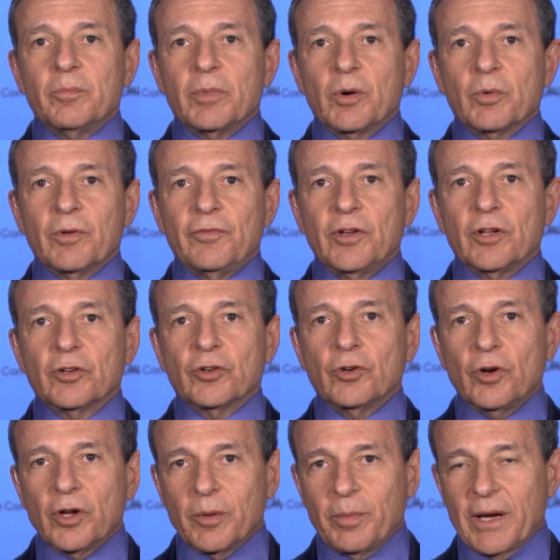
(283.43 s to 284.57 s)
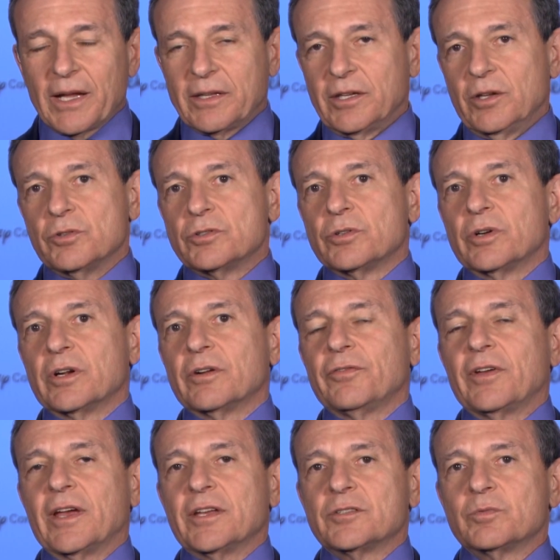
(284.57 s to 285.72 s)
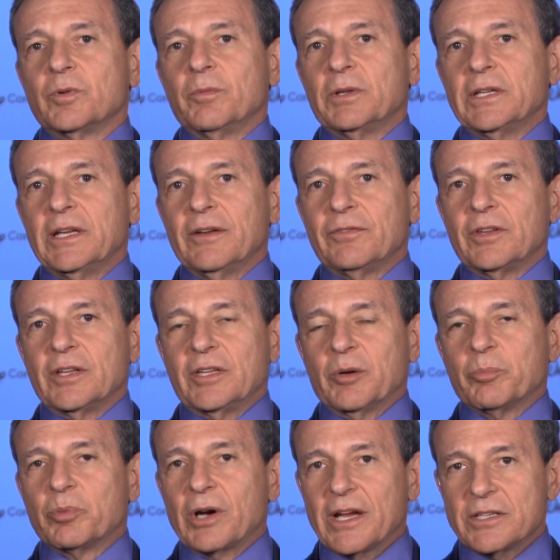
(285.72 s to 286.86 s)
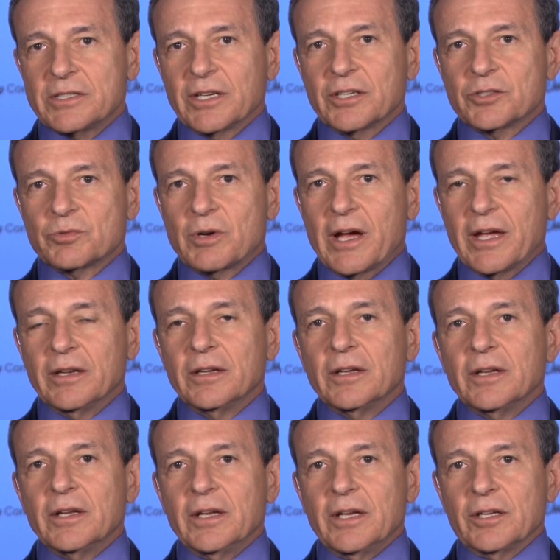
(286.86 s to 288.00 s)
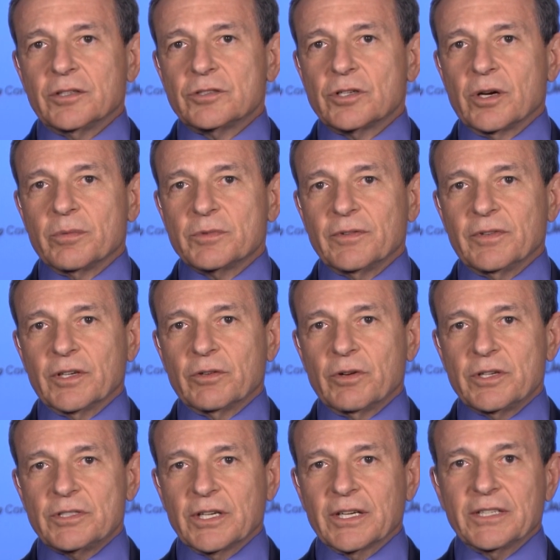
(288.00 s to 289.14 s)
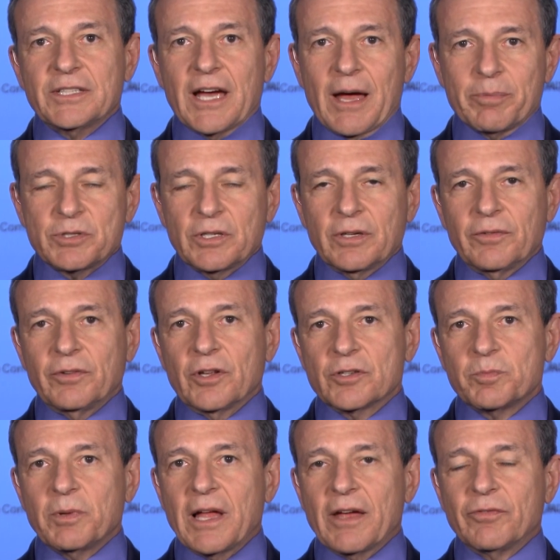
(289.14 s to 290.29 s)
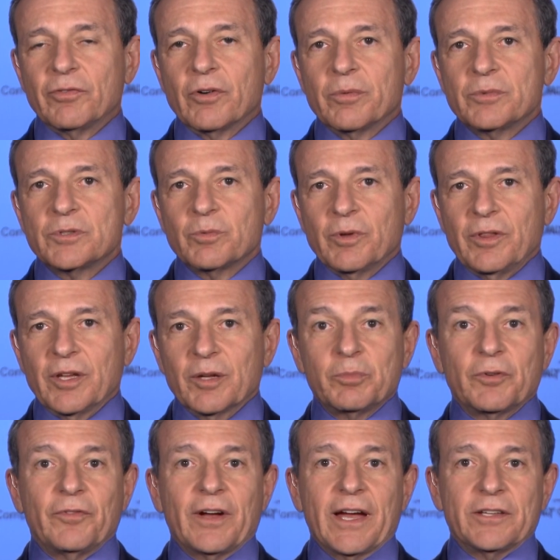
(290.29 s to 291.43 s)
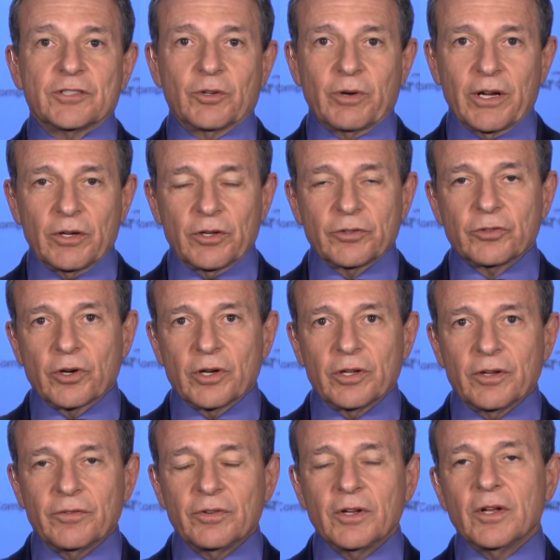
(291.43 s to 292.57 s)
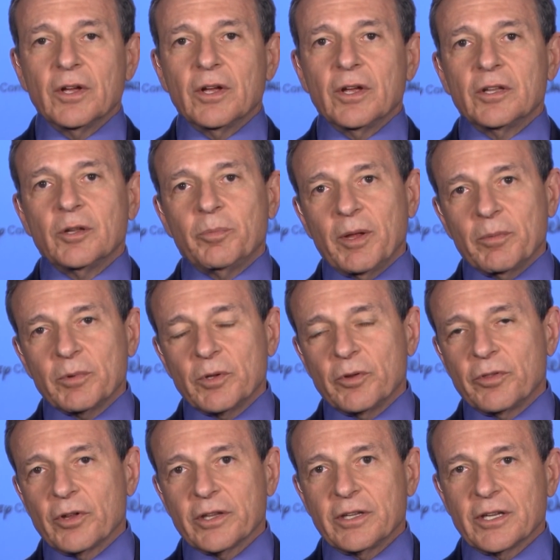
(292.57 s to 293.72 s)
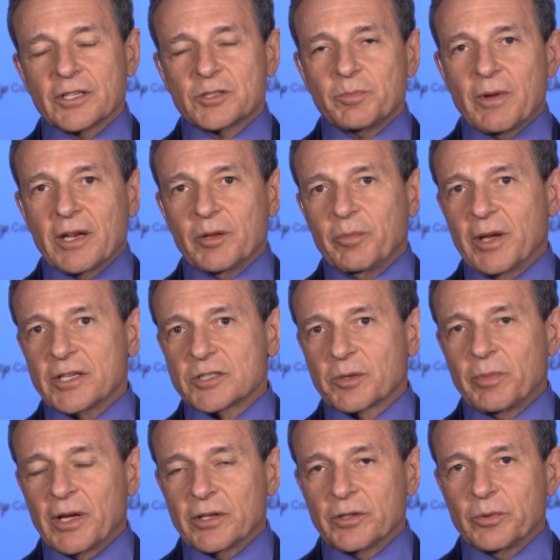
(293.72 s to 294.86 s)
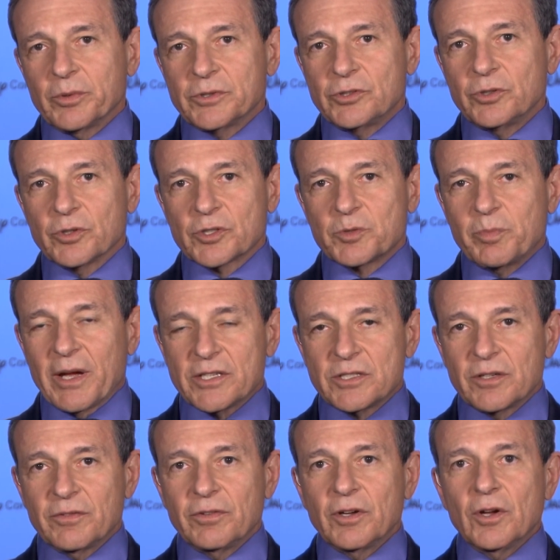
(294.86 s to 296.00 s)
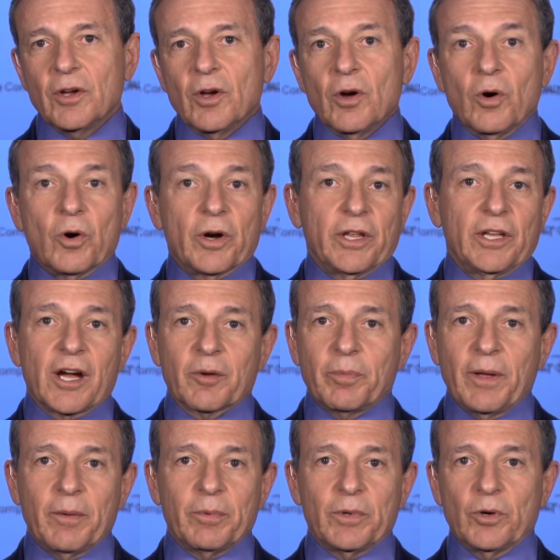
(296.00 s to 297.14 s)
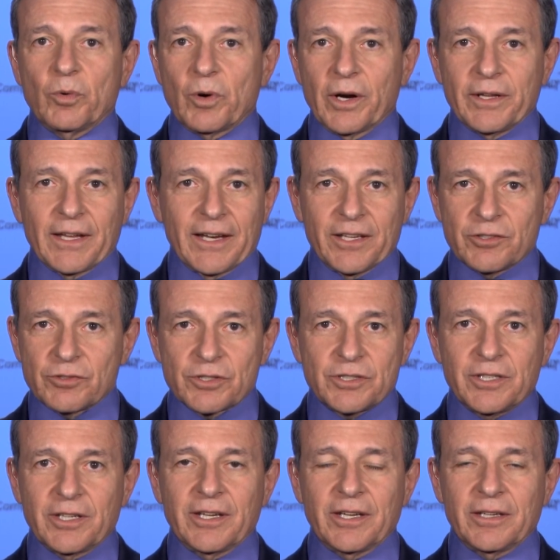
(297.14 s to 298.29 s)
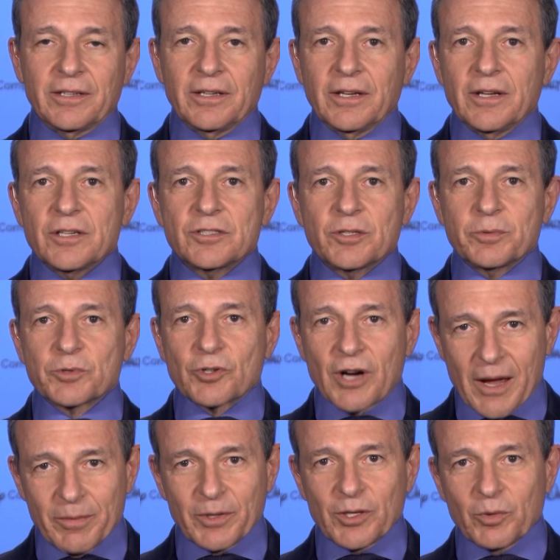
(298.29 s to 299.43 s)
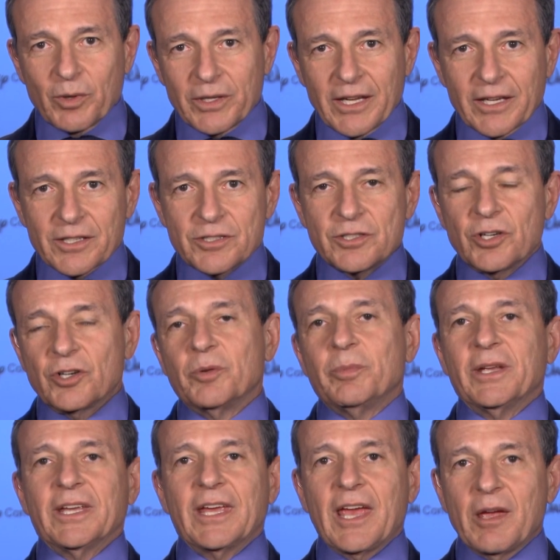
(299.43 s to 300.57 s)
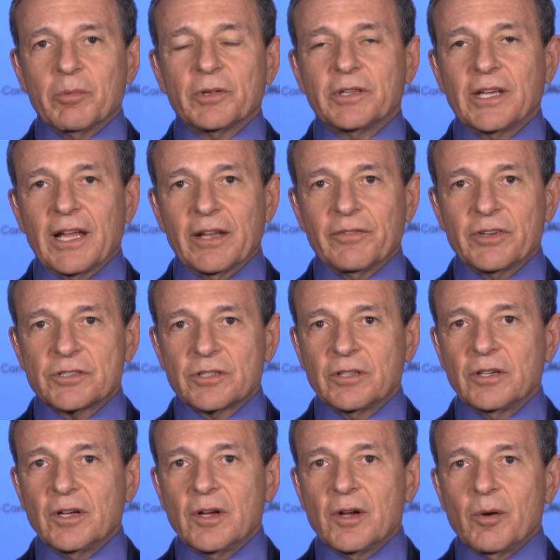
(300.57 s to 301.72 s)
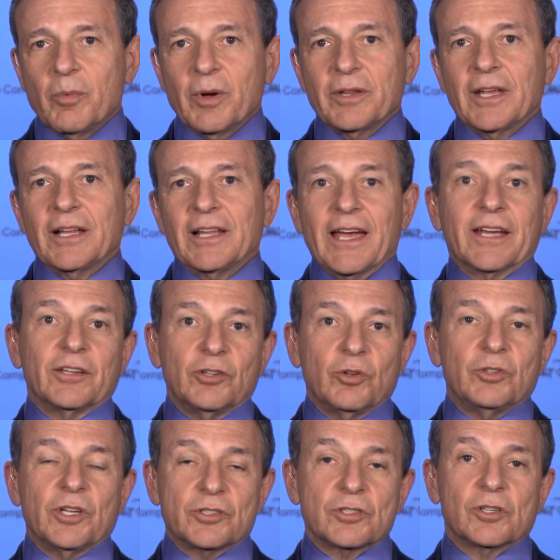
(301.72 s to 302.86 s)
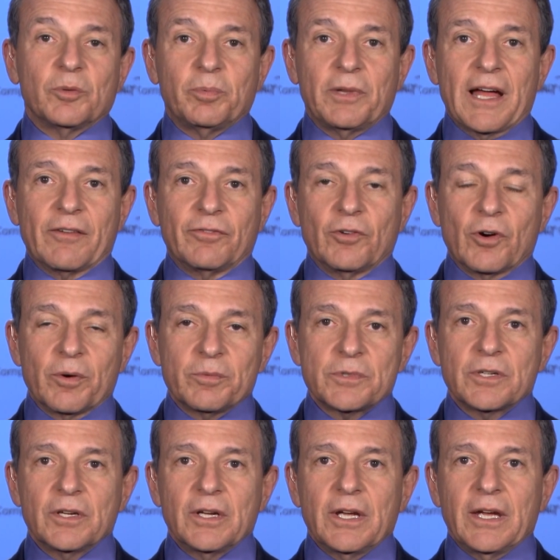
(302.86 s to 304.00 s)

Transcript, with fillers: But we feel good about the user interface. We believe that their pricing is right in terms of increasing adoption of those platforms. We think it provides a great alternative to people who thought the expanded basic bundle was too expensive or to young people who weren't that interested in subscribing to what they consider to be cable television, but they like new digital platforms.